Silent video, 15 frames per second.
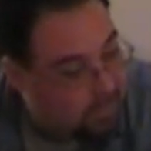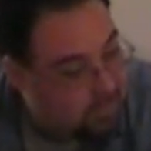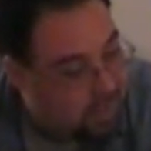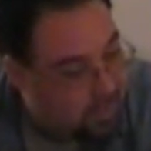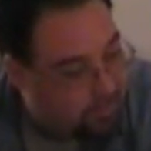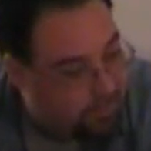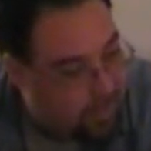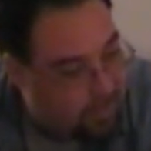he's
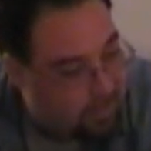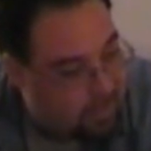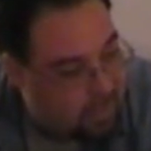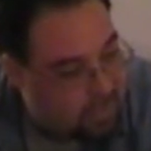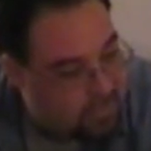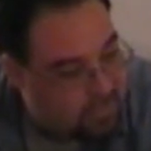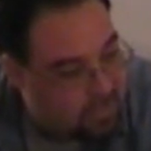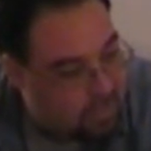got a fight
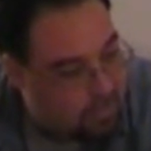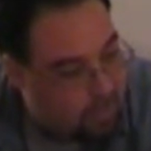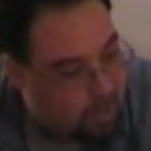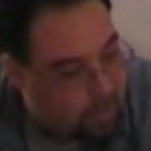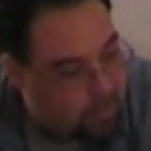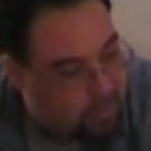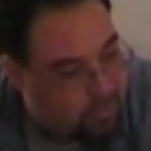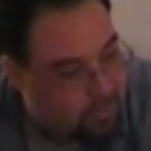against
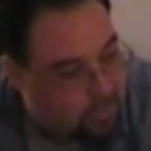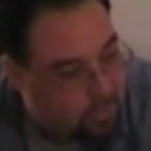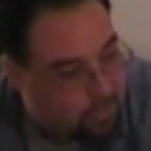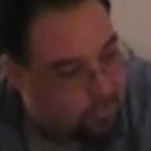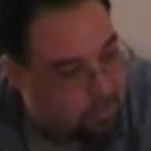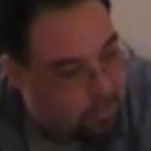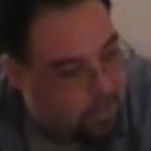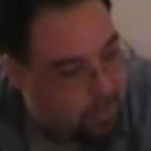Marco Antonio
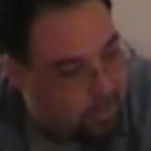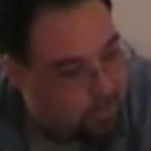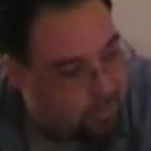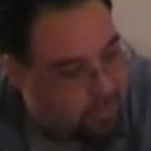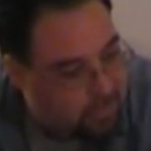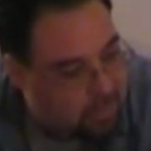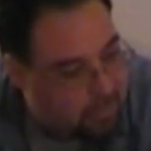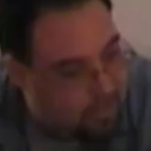Rubio.
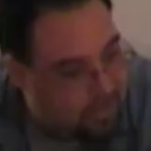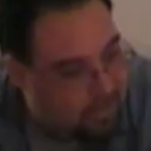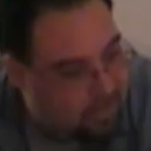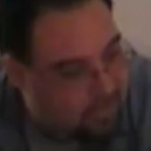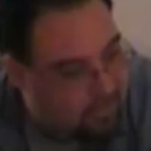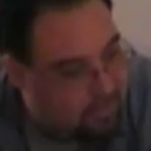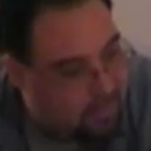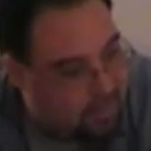That's going to be
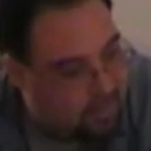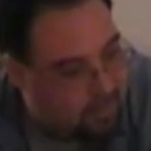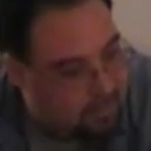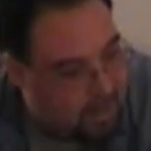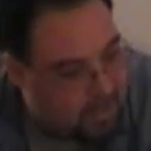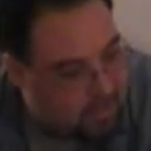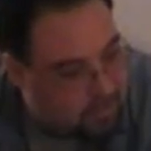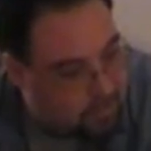his
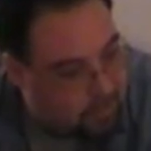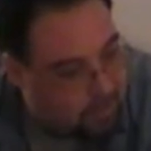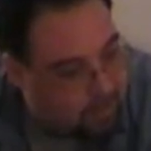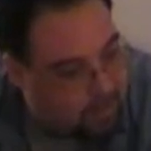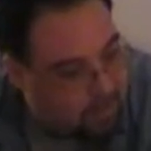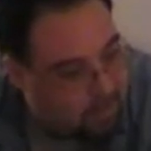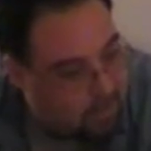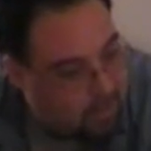mandatory.
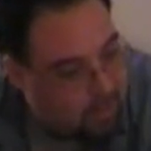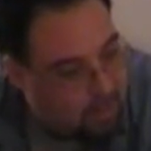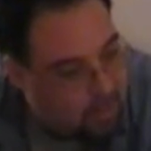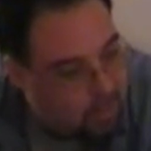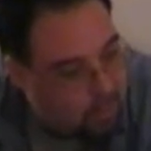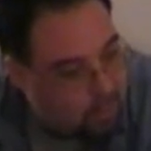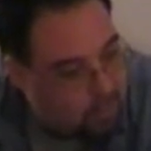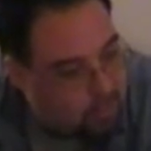
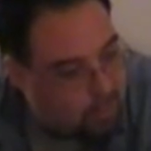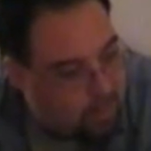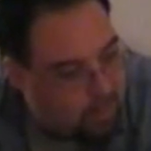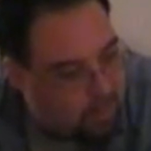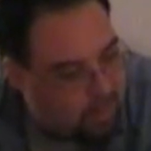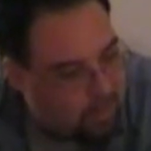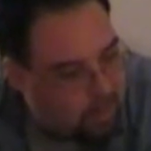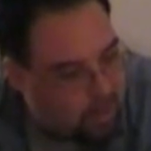Who
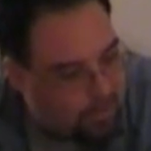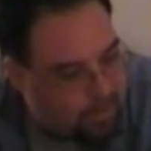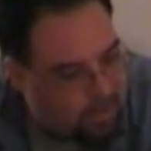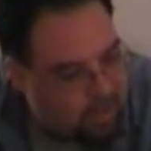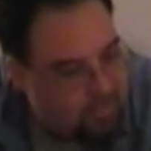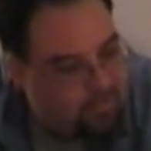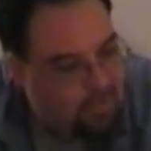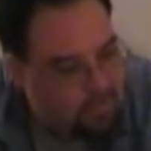I
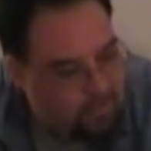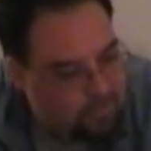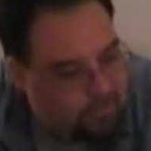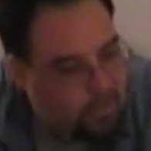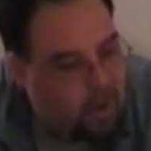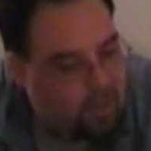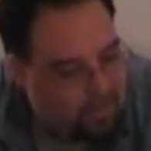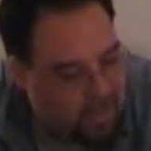believe even
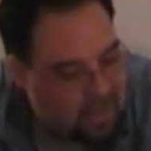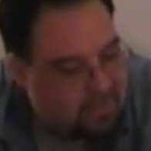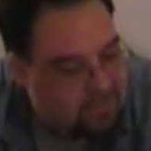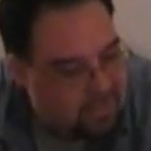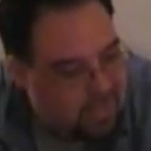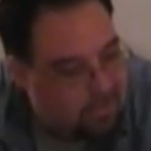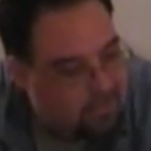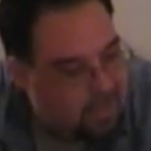fought that
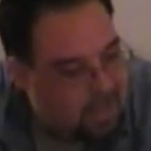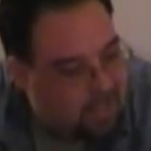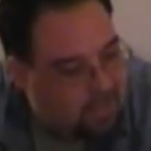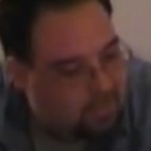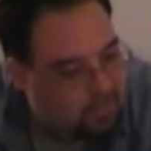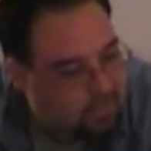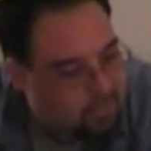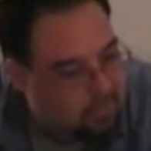same
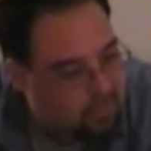night.